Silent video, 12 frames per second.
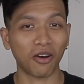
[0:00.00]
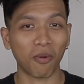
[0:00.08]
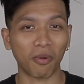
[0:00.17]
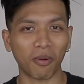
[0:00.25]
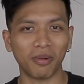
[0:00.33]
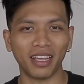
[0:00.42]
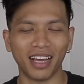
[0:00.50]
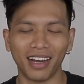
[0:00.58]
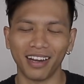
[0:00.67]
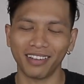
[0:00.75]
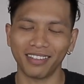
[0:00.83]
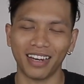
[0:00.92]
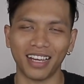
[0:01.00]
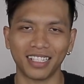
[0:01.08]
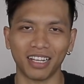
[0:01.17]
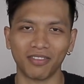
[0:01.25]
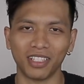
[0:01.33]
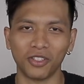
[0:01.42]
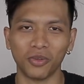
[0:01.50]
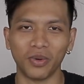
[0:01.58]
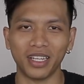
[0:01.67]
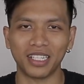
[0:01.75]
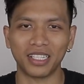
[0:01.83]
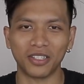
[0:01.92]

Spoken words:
or probably next after 2 weeks.